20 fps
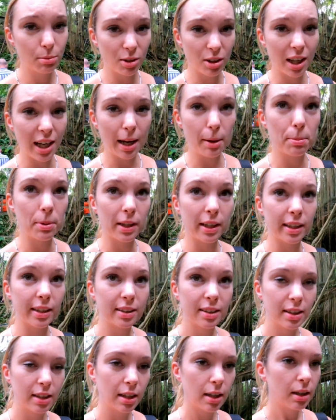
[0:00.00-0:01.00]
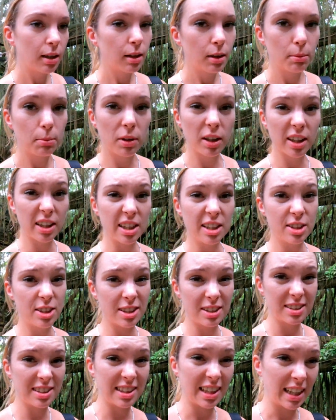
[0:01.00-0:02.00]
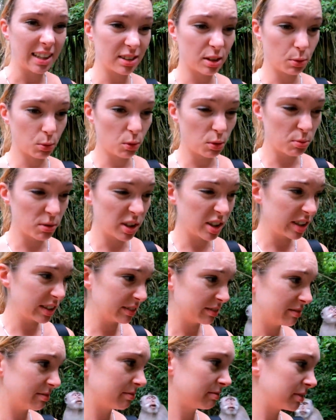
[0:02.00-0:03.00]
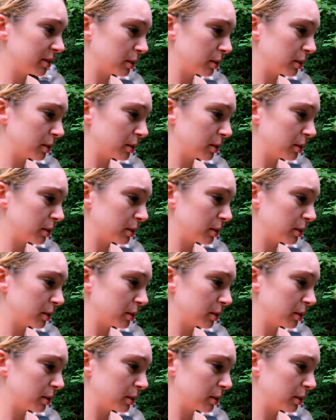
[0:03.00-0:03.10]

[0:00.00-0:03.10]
I'm not happy. Monkey's just attacked a woman.